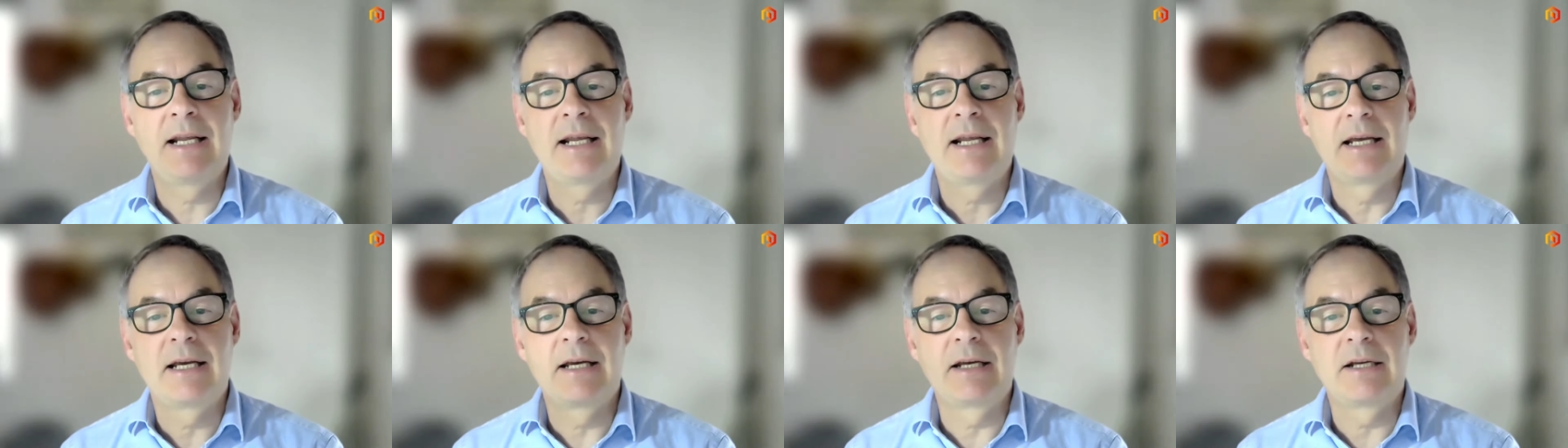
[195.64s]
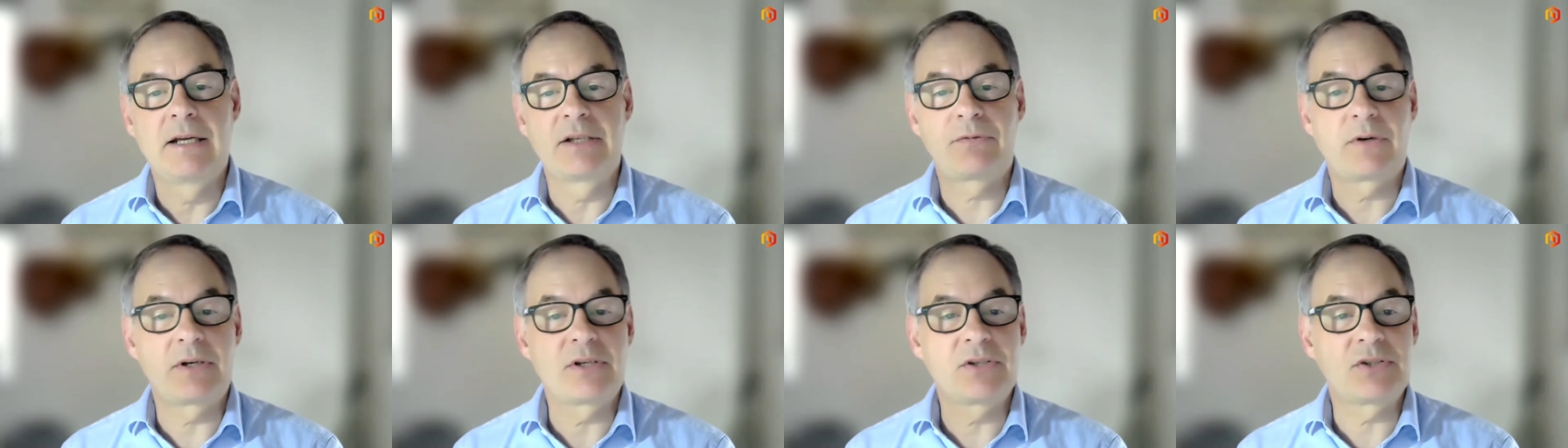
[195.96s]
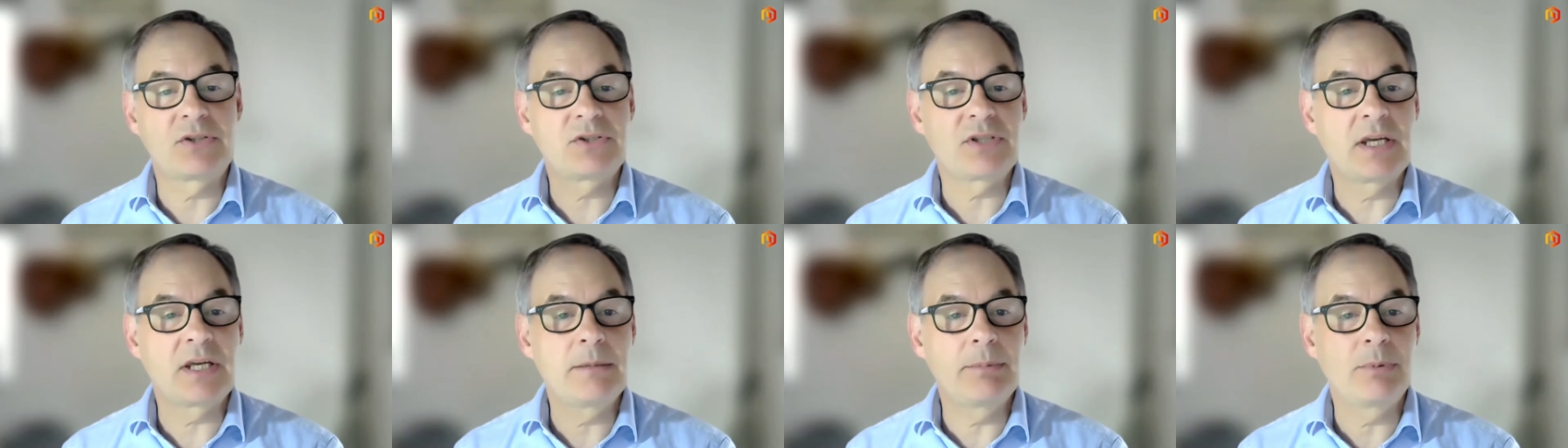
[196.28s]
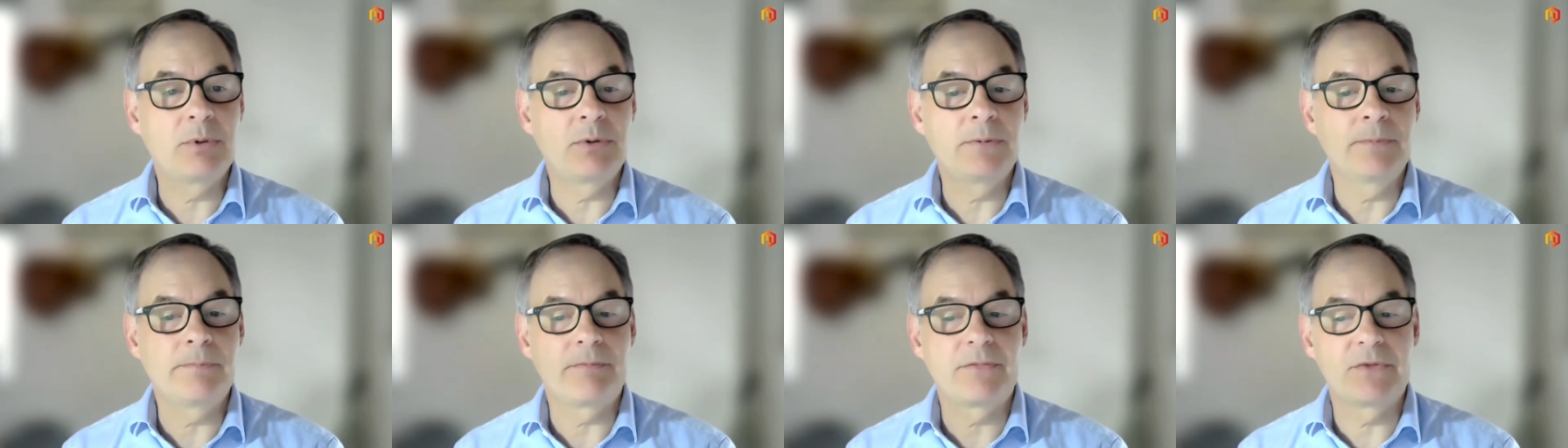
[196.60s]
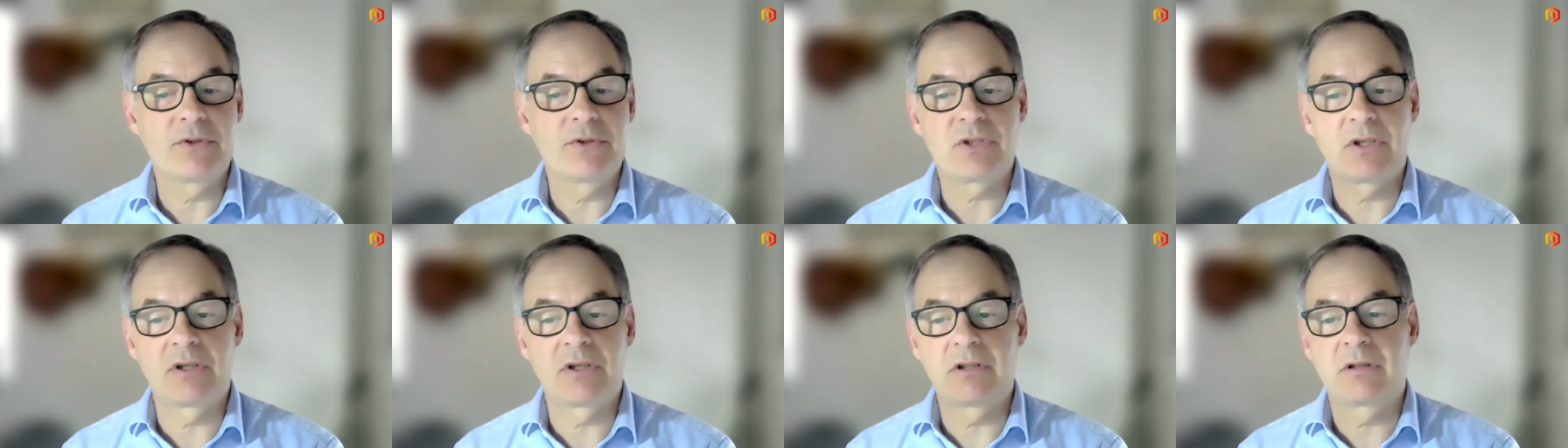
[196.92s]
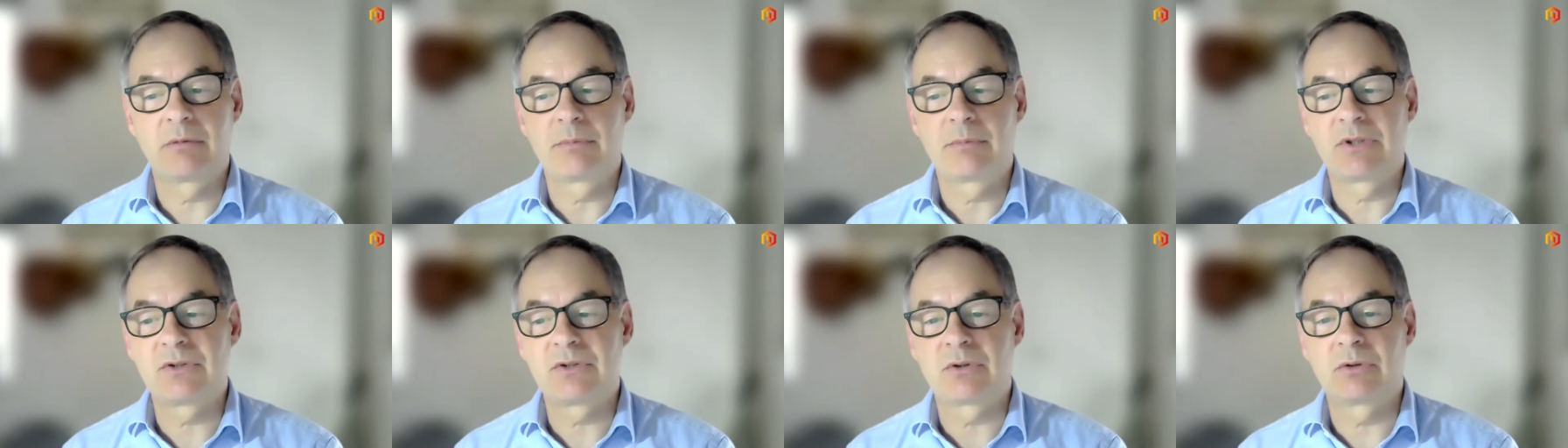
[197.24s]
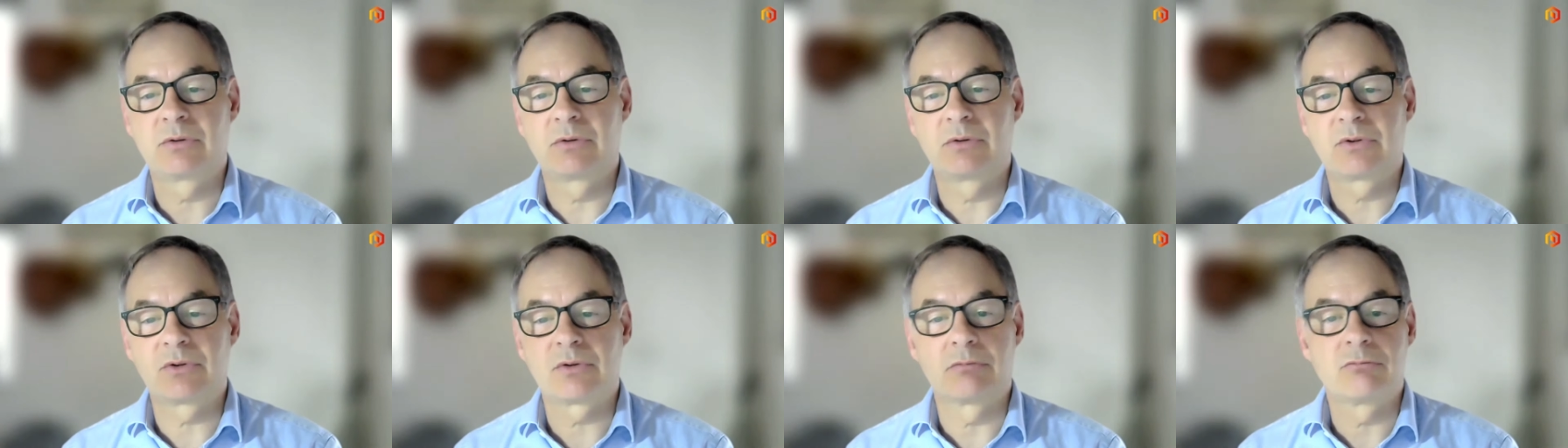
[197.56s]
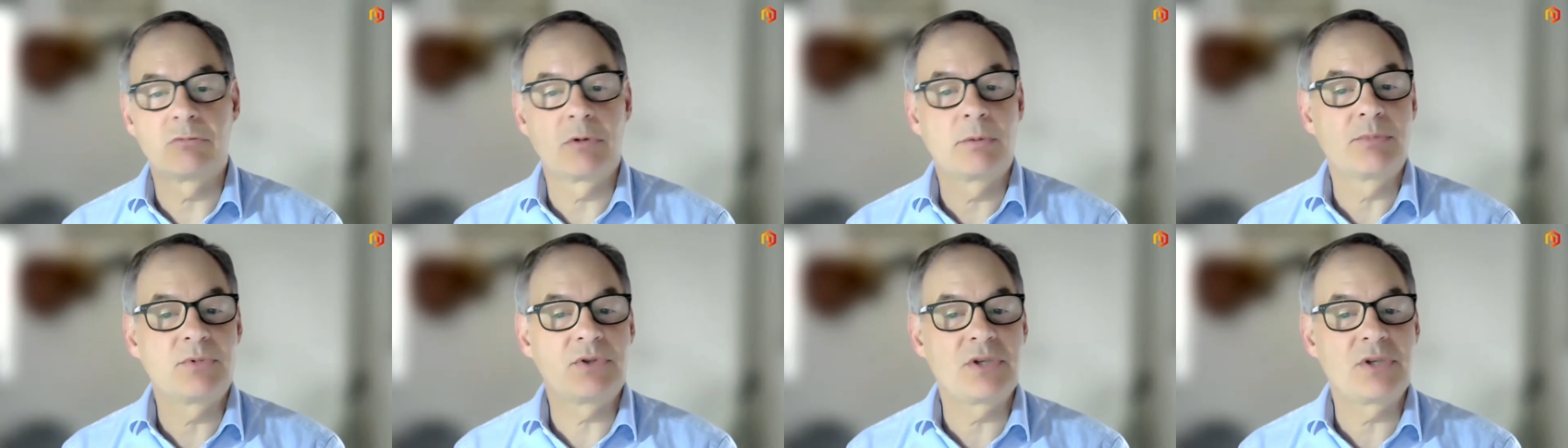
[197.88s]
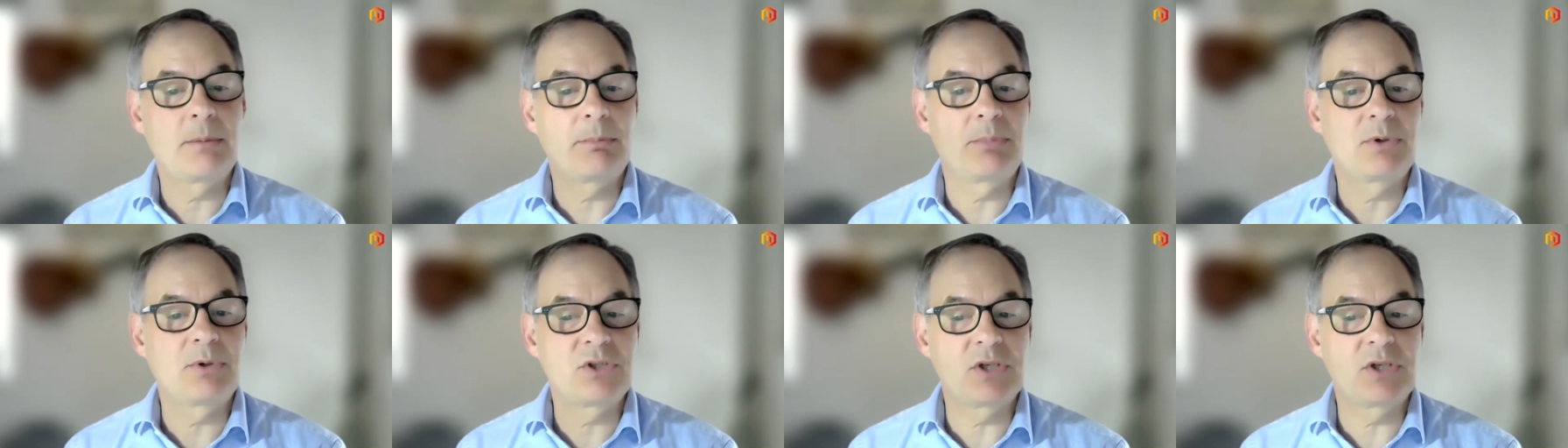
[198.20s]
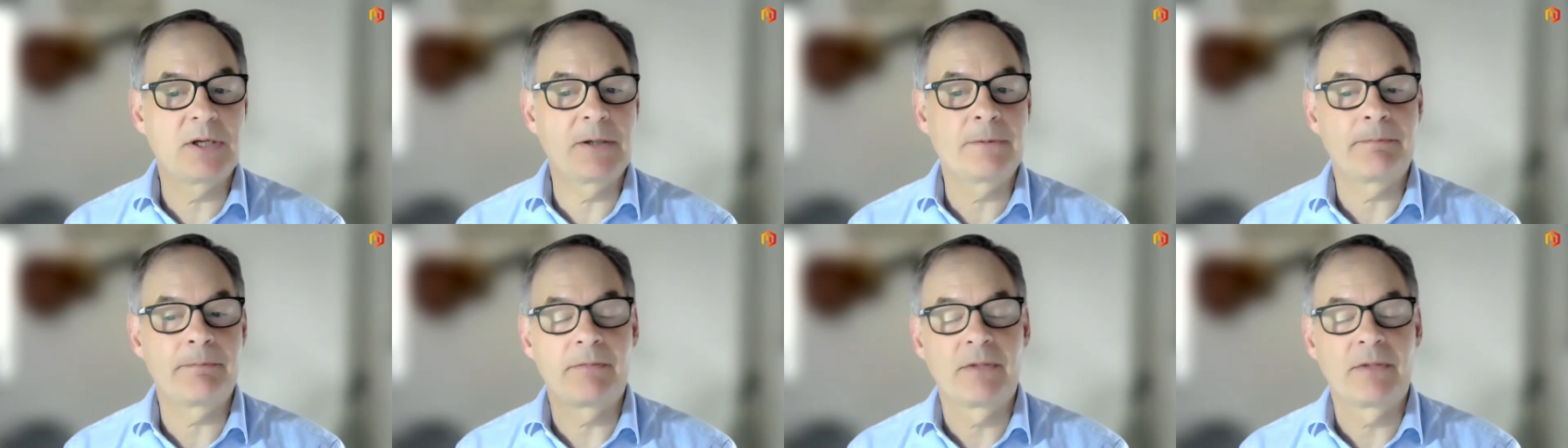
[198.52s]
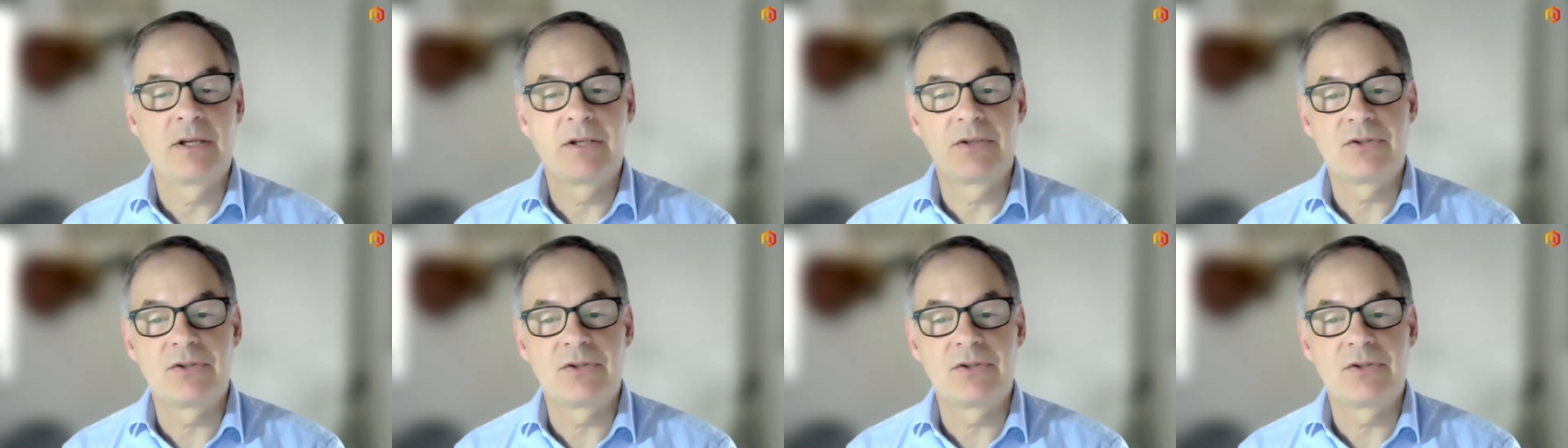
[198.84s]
Uh, it's very stable, so it can be stored at sort of room temperature,